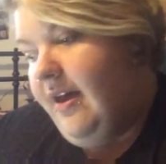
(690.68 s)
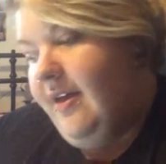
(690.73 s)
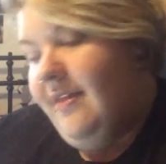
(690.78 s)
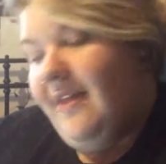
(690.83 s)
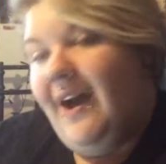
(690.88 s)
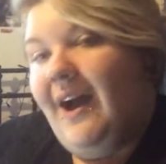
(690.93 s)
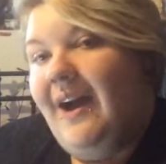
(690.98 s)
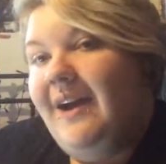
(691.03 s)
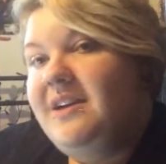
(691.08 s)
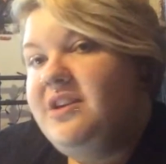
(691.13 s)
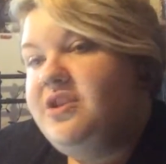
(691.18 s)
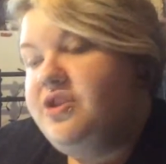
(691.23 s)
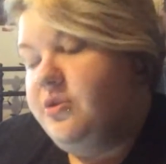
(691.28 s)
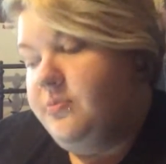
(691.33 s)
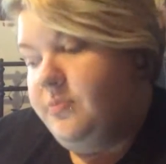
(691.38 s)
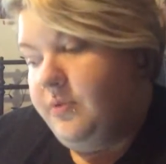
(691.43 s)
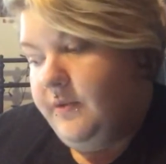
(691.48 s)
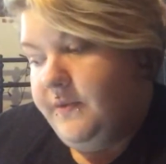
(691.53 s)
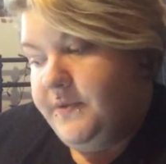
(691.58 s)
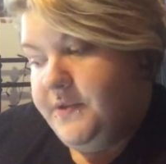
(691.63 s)
The highest
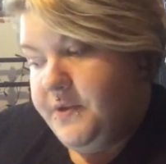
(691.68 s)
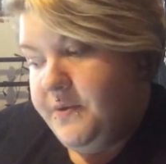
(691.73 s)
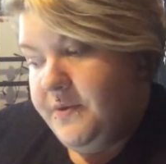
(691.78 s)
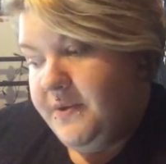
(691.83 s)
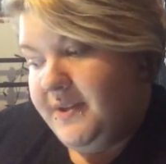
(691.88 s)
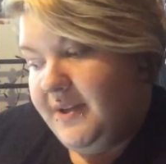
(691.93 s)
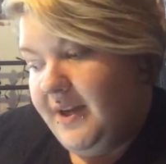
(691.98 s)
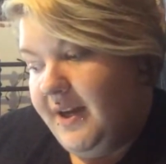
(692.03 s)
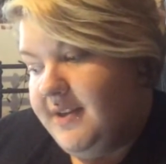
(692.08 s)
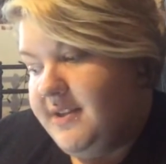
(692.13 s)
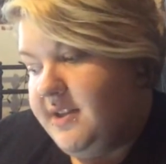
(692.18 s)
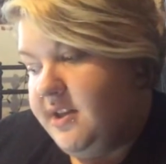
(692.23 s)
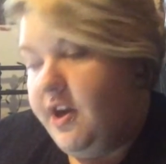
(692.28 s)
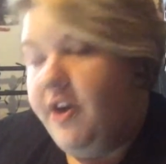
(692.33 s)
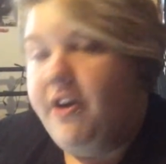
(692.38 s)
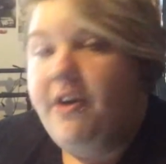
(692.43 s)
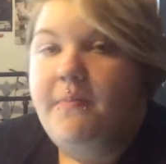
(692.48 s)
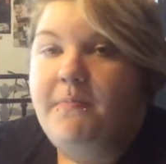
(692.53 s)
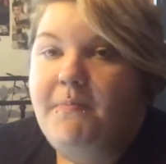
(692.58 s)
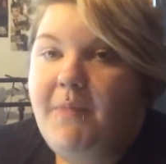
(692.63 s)
number of suicides
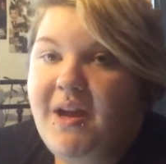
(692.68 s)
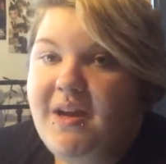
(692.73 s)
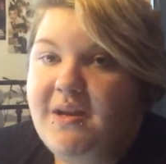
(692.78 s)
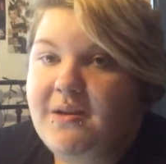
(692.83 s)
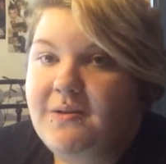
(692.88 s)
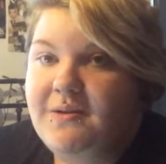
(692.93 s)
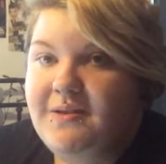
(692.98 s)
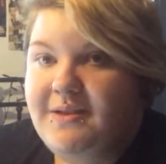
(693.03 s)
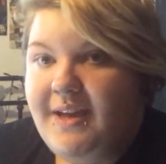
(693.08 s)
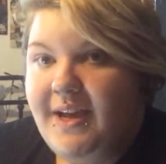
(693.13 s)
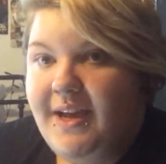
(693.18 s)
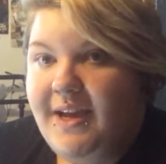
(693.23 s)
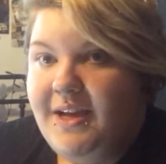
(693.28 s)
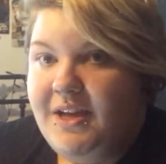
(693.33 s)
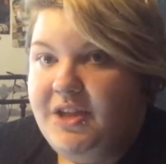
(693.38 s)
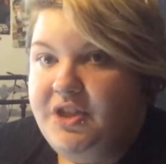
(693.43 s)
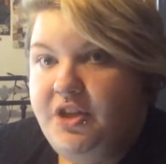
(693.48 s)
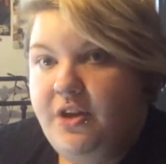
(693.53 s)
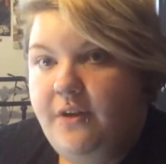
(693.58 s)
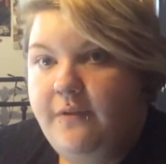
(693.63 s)
occur in males
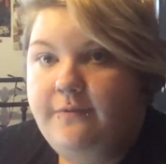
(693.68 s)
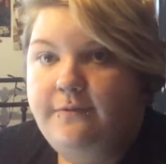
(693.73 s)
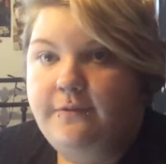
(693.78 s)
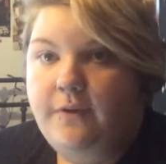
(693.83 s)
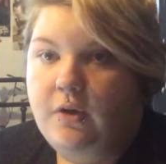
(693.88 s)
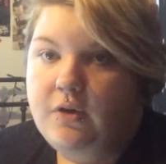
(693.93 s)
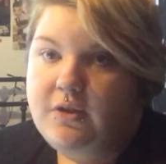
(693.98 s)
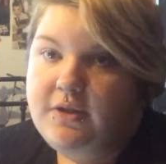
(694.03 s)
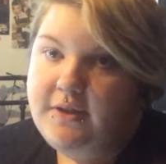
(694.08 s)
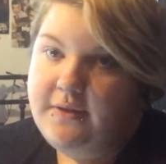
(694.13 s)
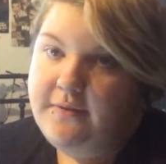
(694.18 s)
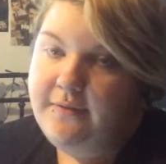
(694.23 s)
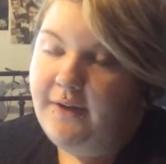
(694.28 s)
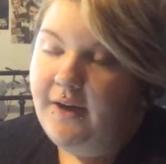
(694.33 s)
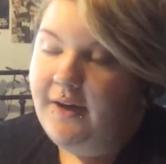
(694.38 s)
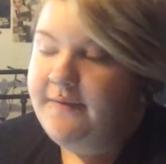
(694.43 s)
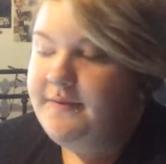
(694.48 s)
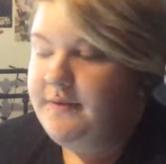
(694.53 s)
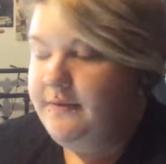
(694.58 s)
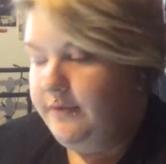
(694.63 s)
aged
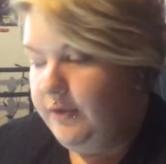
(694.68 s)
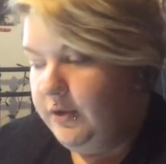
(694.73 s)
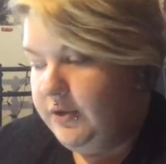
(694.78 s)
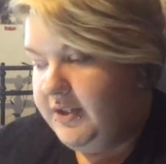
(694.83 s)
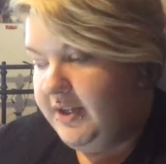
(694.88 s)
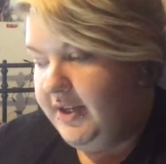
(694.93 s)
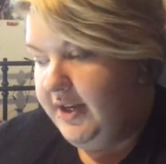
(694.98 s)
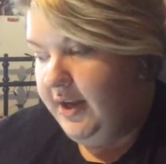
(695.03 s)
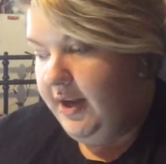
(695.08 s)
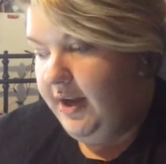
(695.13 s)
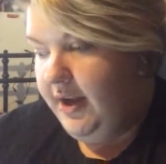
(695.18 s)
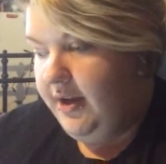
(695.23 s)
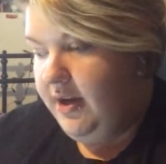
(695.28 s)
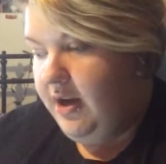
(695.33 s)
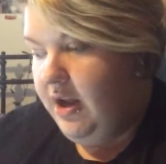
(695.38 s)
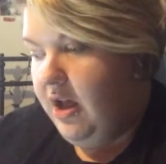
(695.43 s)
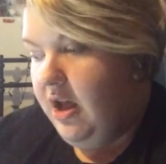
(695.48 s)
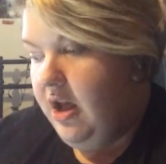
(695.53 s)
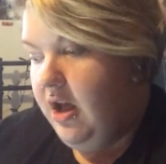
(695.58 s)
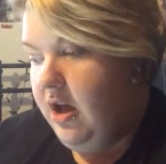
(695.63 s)
45 to 49,
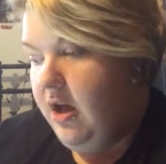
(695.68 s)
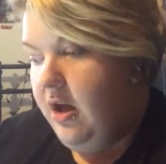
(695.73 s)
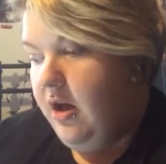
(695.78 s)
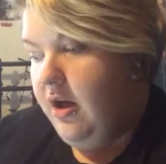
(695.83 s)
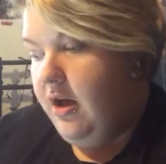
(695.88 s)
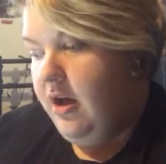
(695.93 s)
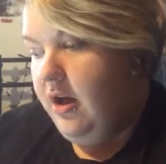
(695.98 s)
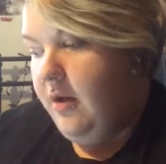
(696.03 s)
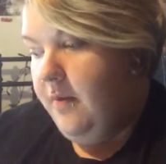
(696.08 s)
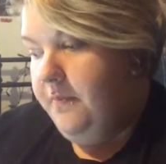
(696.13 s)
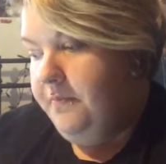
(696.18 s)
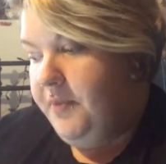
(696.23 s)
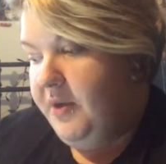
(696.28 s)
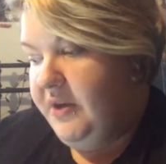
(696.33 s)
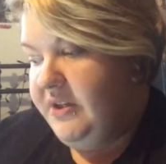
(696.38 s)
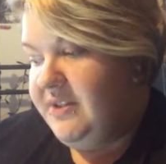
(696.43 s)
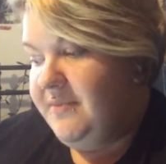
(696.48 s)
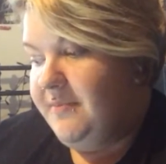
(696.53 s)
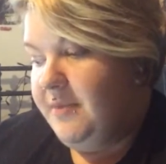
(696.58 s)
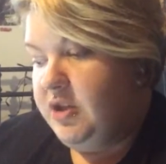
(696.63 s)
but
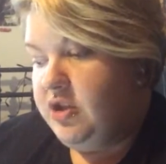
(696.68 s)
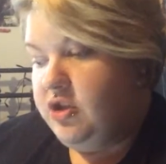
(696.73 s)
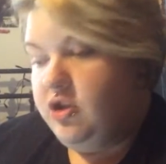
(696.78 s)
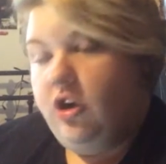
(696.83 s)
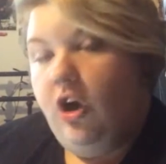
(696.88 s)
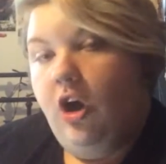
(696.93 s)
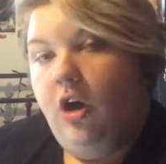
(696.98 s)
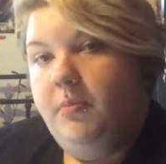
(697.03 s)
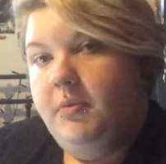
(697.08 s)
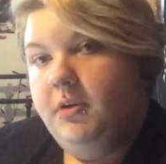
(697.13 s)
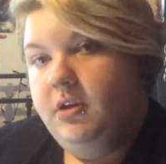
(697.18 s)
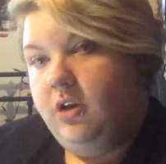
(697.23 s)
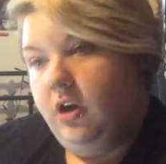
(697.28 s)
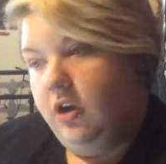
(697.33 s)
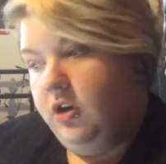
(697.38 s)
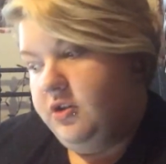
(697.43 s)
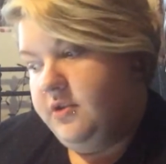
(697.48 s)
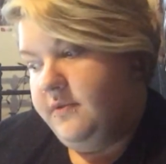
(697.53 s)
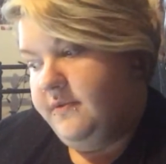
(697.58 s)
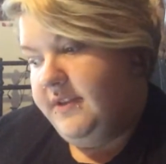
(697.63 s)
is the most common
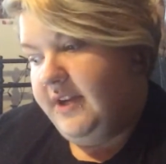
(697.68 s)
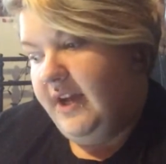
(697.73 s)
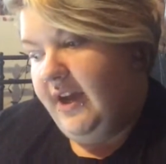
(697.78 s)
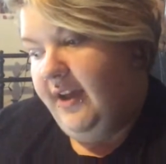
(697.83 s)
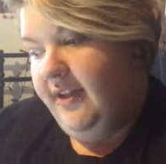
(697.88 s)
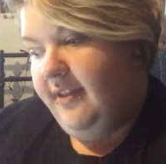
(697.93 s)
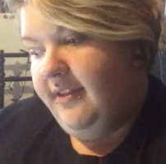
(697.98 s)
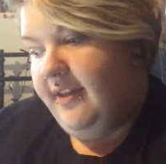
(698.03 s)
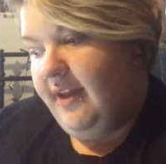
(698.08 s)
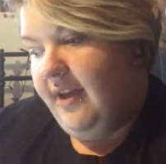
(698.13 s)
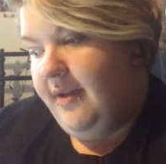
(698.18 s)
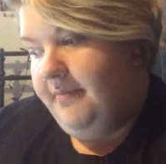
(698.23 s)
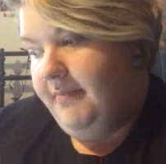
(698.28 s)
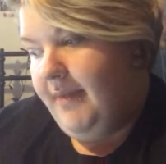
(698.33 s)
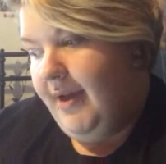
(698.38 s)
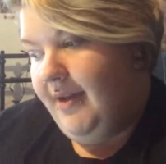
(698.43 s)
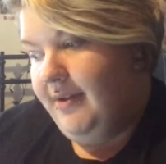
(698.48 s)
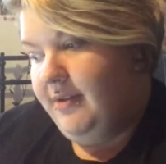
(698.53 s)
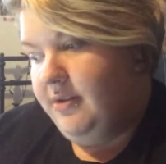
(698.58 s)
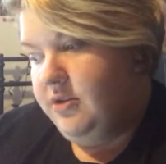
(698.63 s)
cause of death in
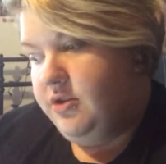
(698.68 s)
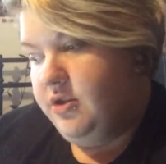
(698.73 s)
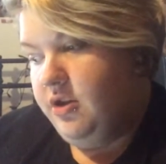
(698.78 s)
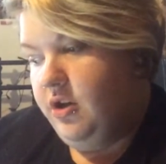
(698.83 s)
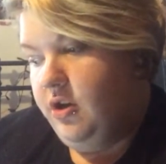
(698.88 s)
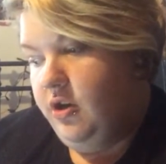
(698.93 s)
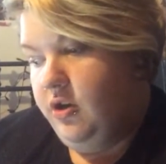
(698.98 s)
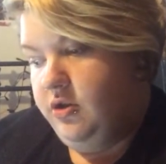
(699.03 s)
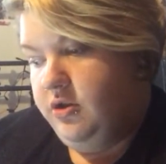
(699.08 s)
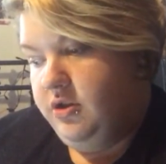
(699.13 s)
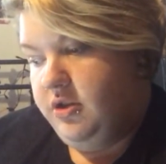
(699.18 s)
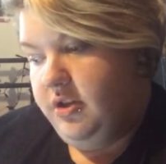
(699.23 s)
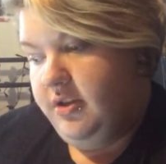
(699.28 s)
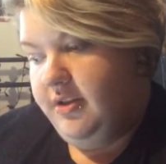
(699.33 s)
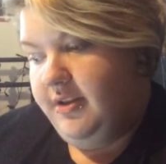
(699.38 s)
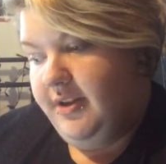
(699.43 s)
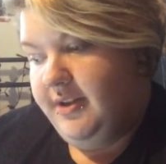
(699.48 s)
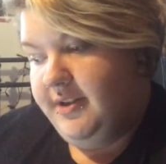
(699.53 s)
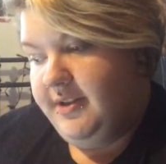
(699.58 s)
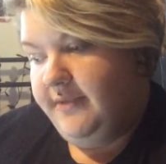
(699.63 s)
males under
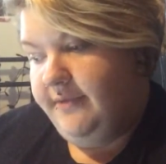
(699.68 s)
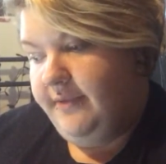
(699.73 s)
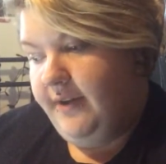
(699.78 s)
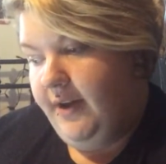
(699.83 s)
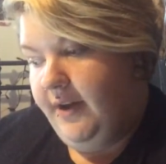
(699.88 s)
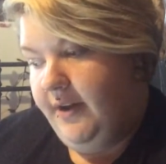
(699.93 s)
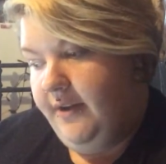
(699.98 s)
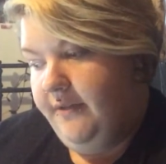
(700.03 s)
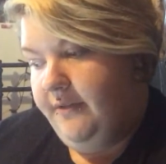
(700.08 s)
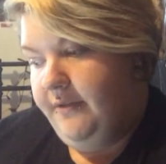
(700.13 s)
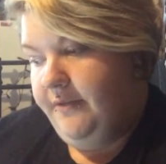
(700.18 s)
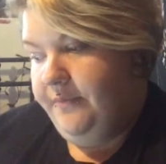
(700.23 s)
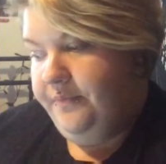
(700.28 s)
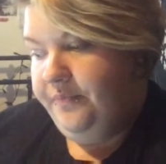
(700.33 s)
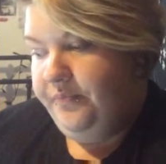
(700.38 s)
35.